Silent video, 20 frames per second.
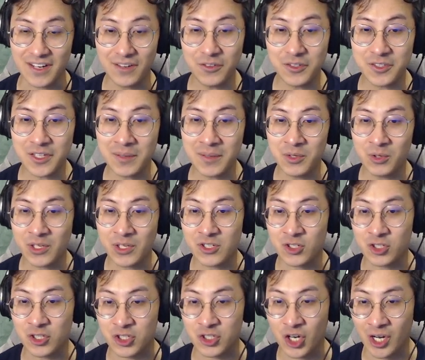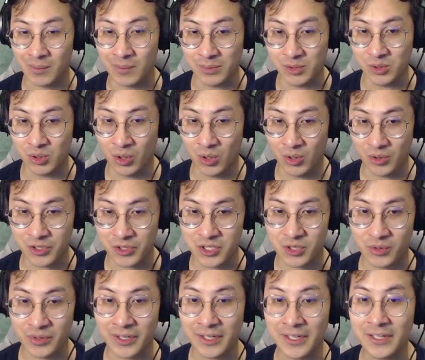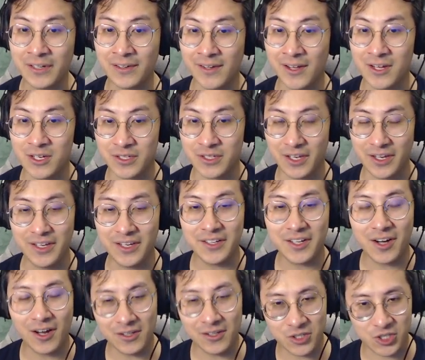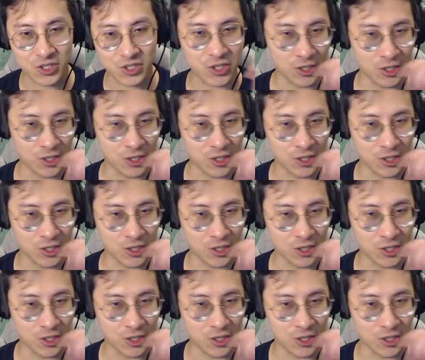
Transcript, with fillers: Every time you enter the giant blue hole, the terrain ecolo ecology